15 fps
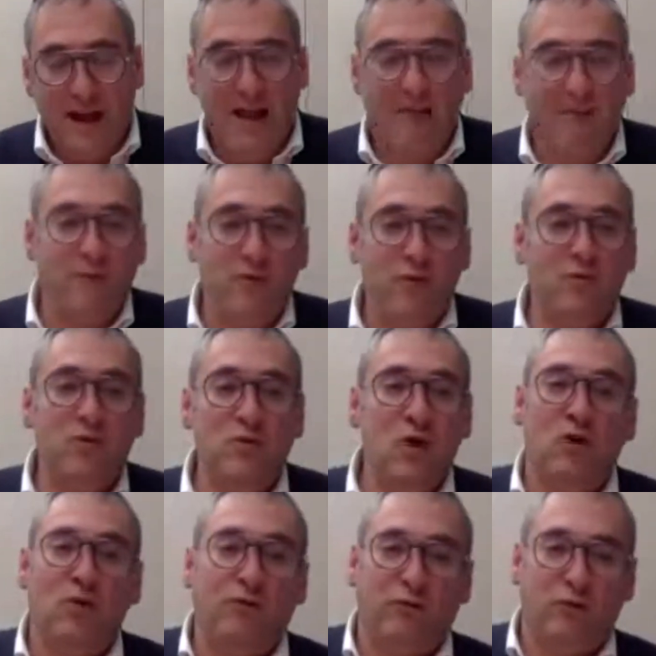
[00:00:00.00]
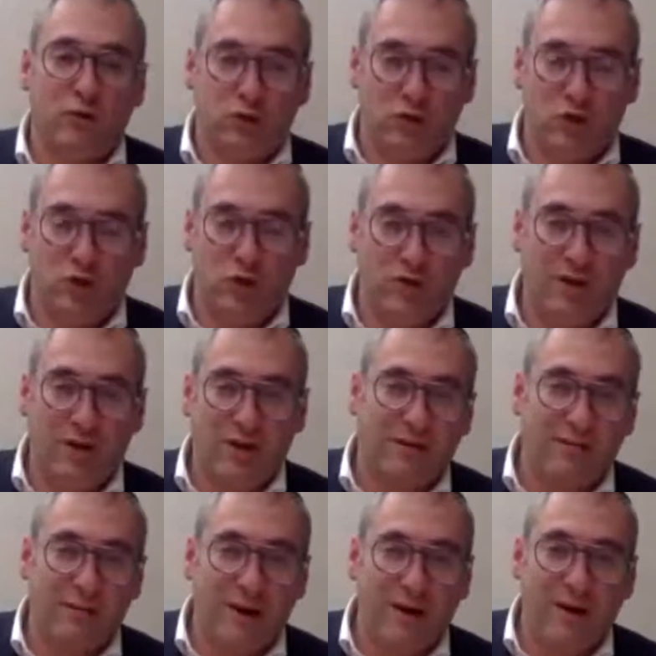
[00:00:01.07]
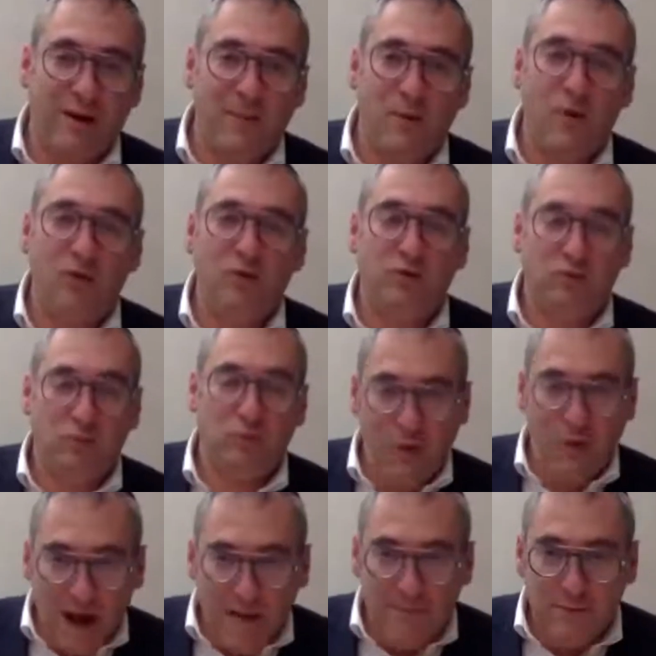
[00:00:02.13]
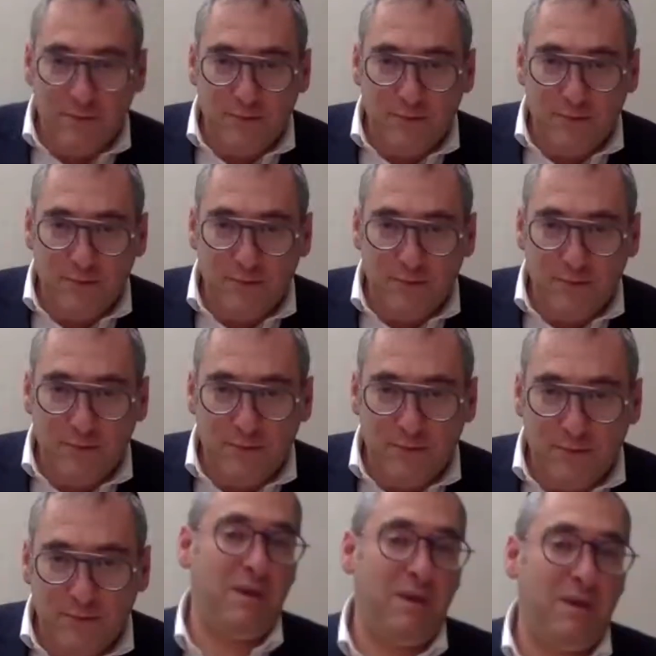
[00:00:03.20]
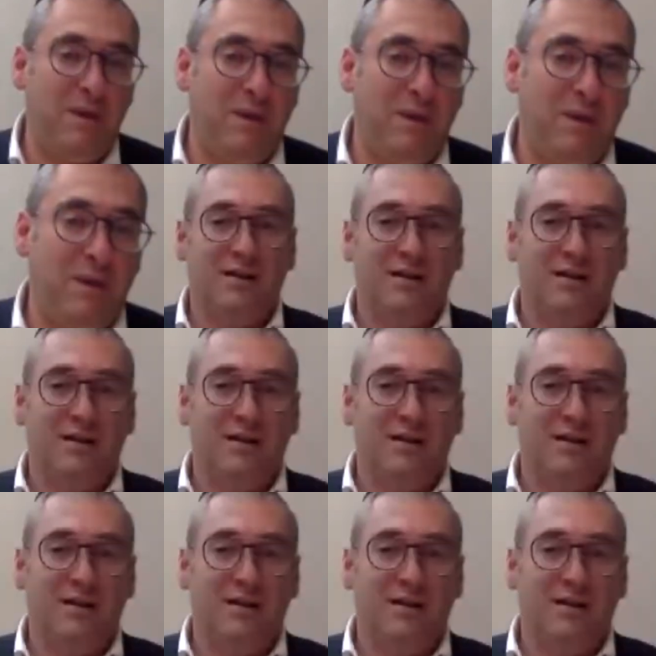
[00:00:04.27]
If you know for sure that tomorrow I'm going to rob Chase Bank,